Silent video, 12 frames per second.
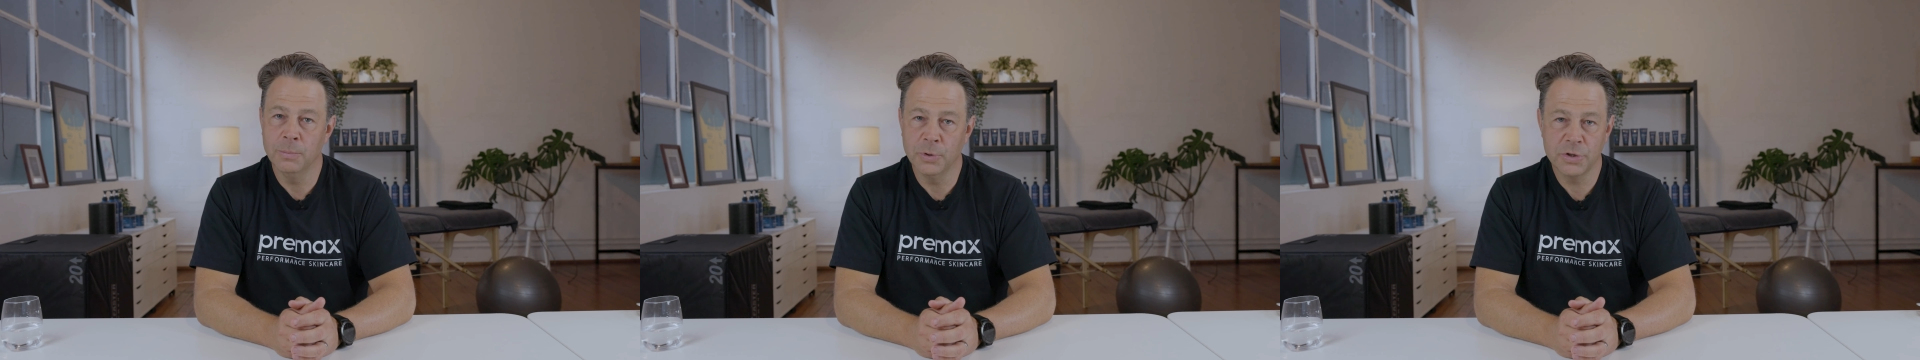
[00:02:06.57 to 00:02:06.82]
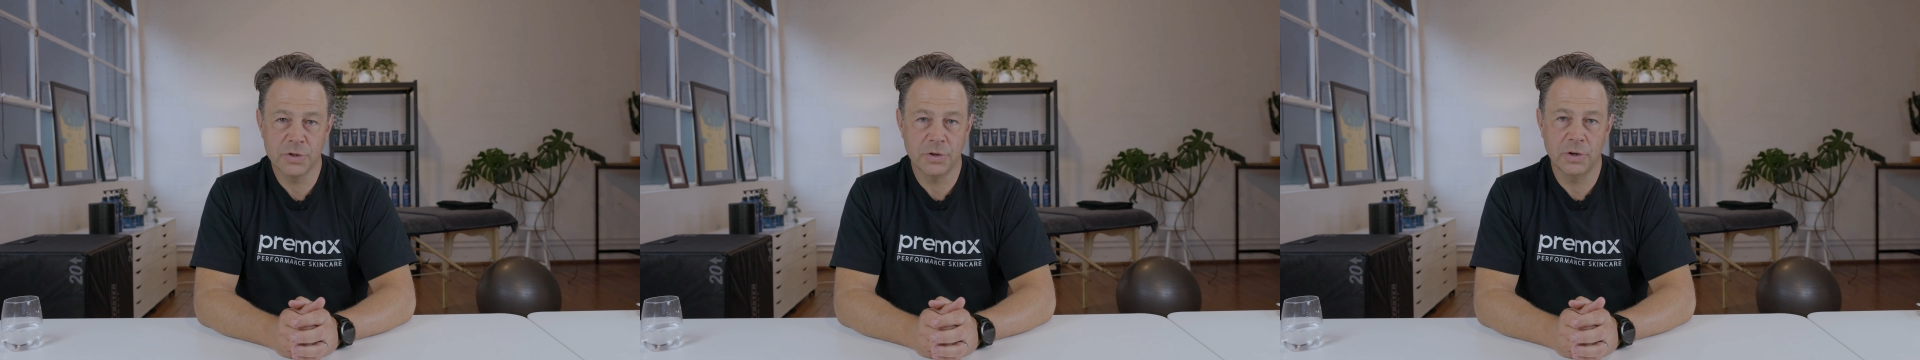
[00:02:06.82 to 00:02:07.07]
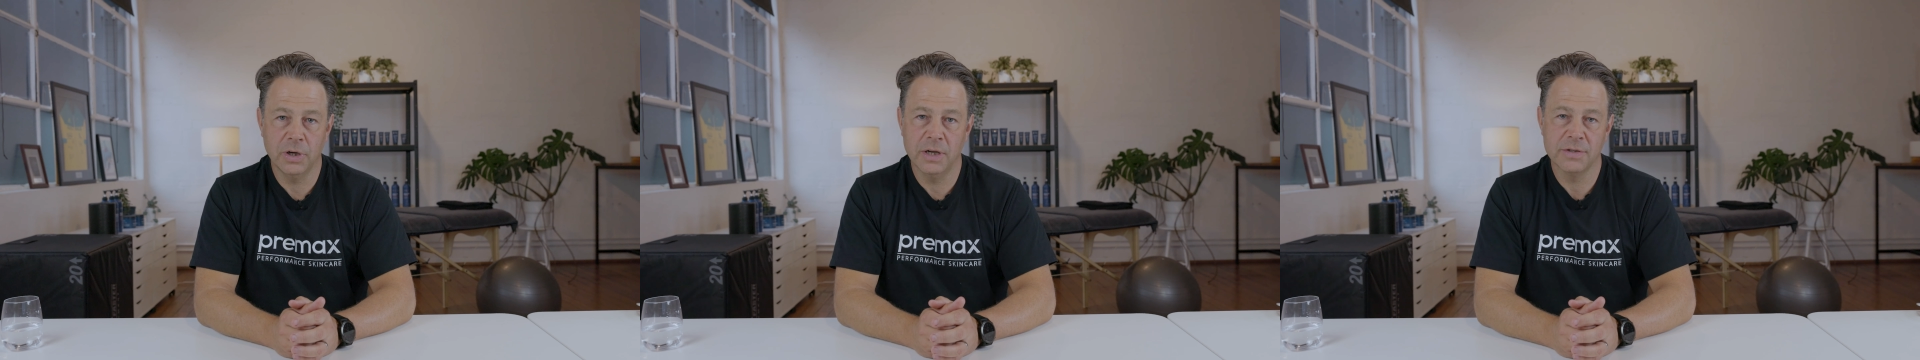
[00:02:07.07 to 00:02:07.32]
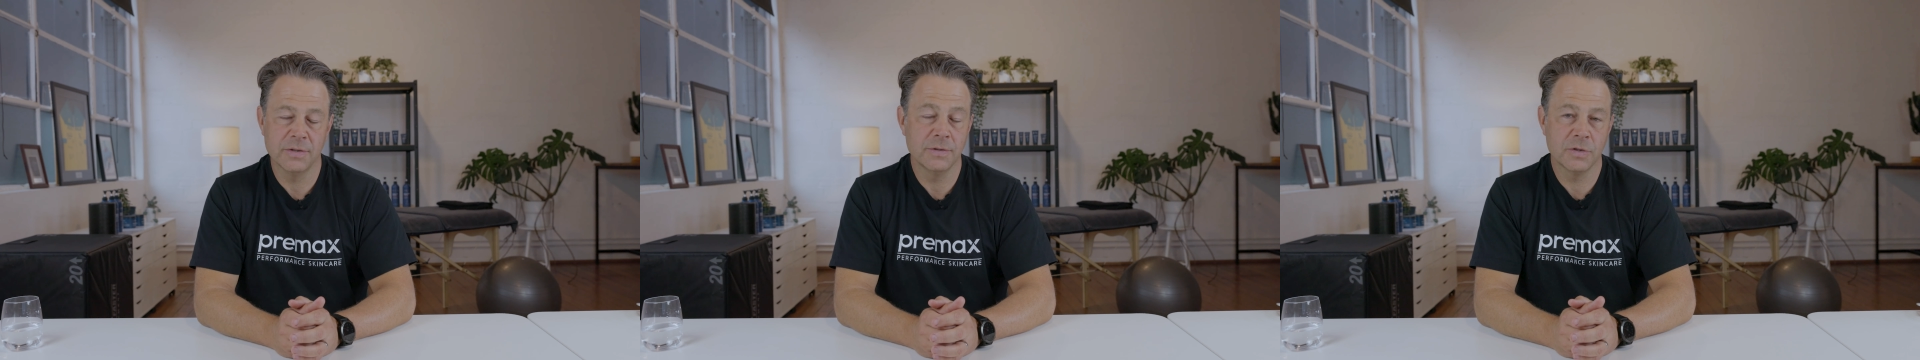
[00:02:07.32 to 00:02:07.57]

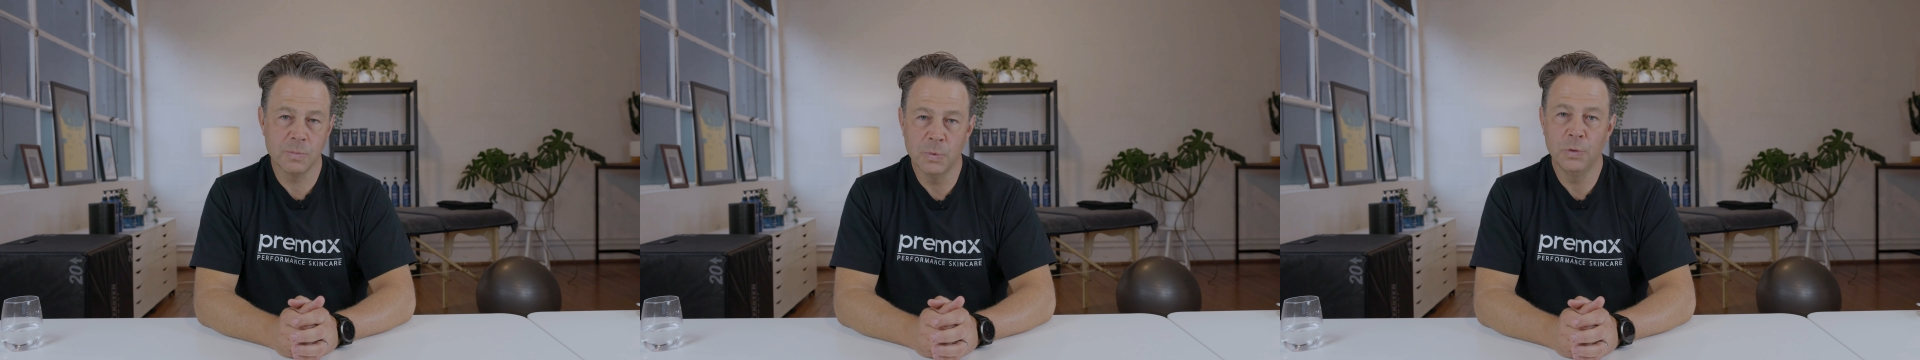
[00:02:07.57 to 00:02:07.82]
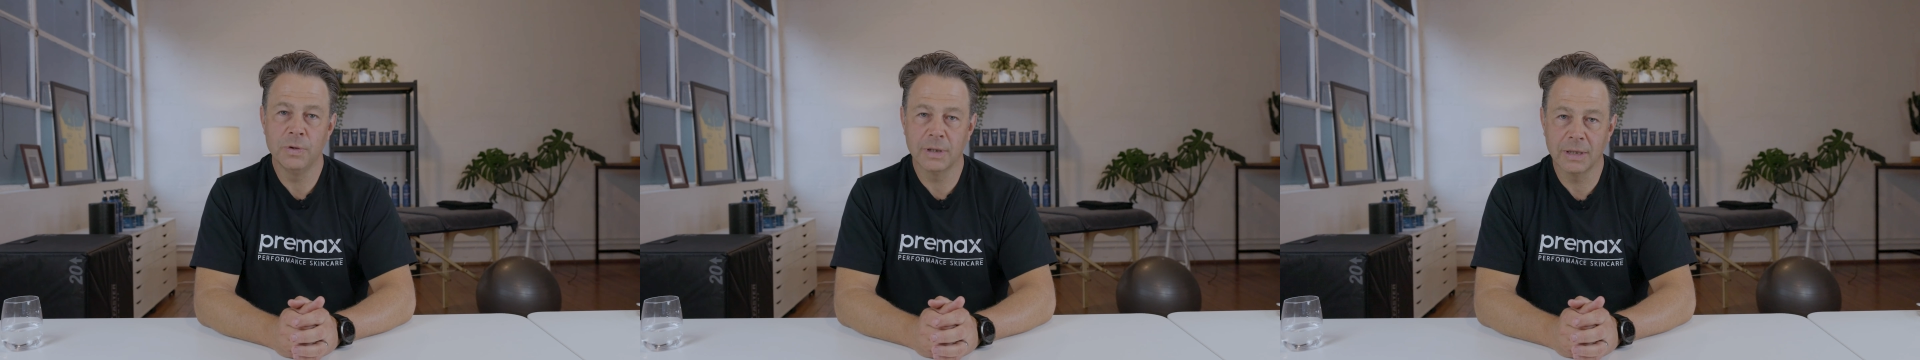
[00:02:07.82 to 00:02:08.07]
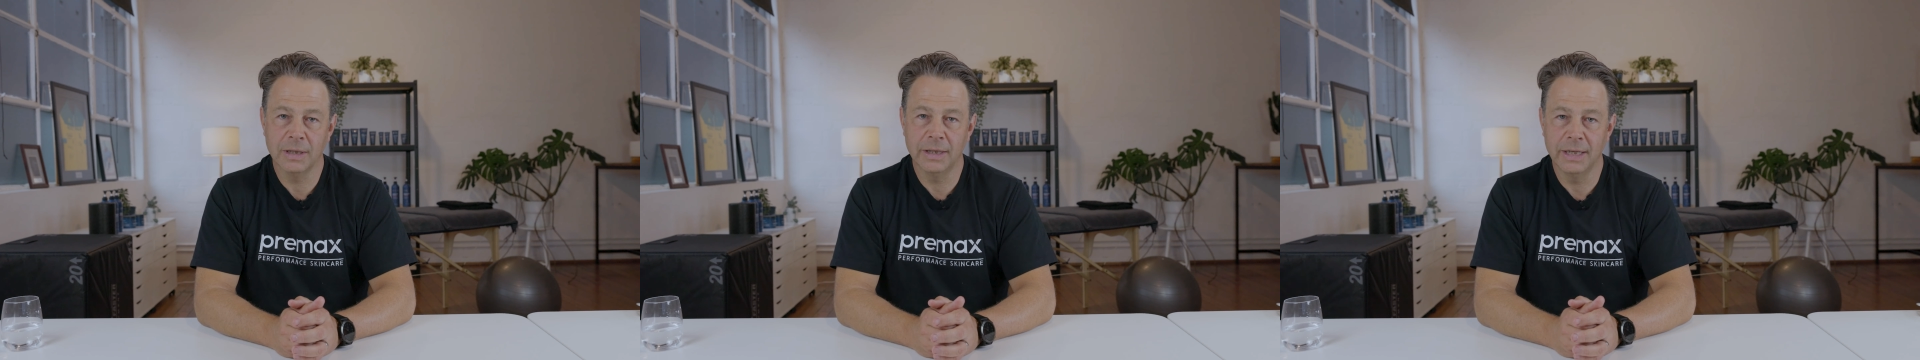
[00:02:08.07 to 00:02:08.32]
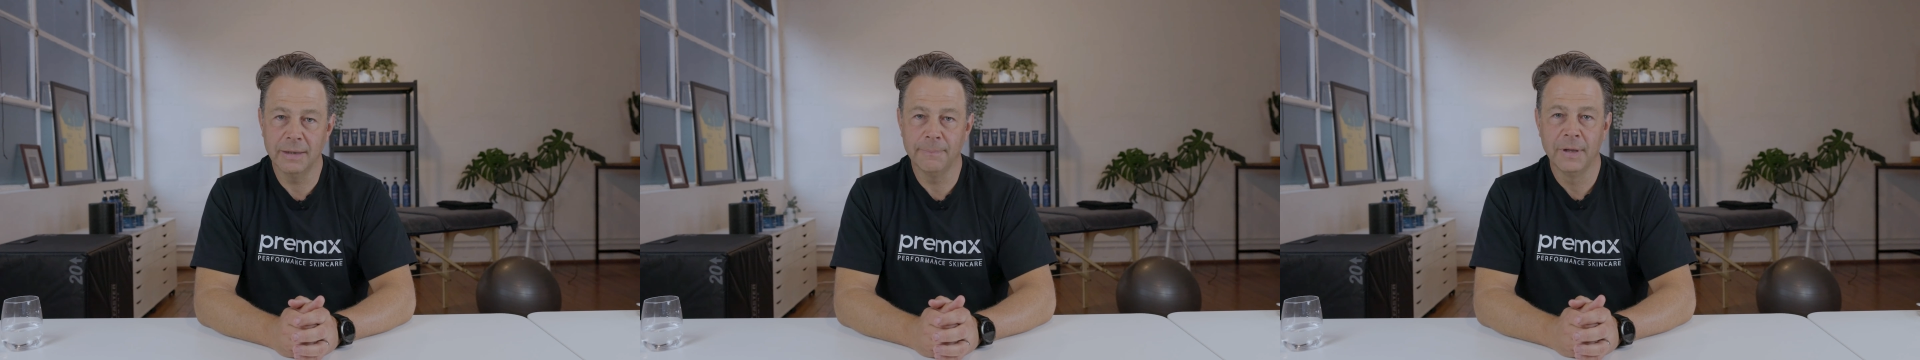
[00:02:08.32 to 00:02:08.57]
moisturised and smooth and
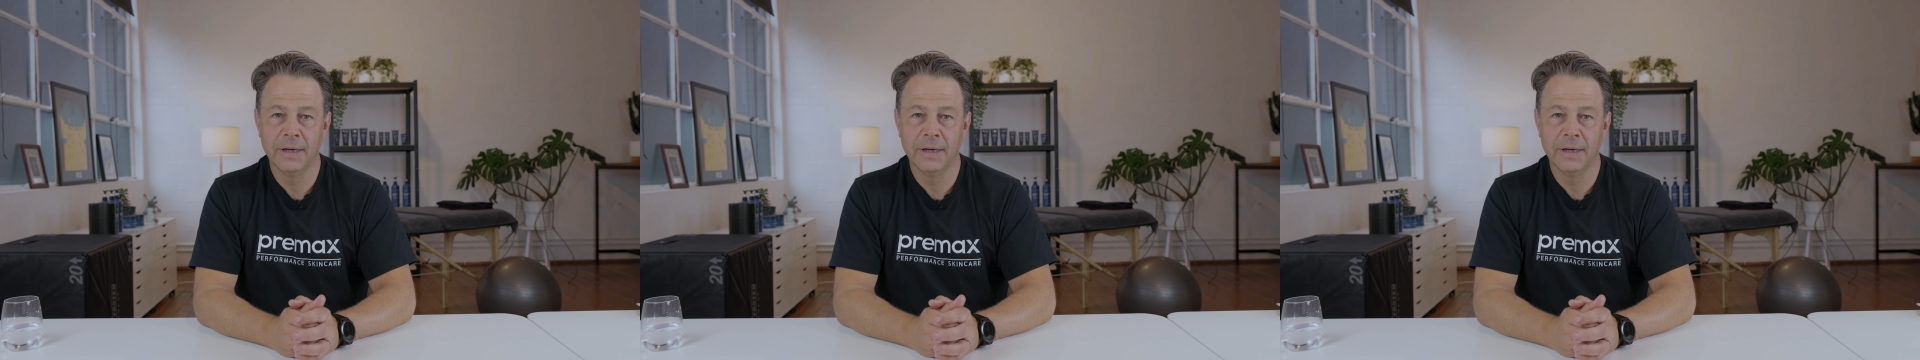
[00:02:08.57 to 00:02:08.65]
clean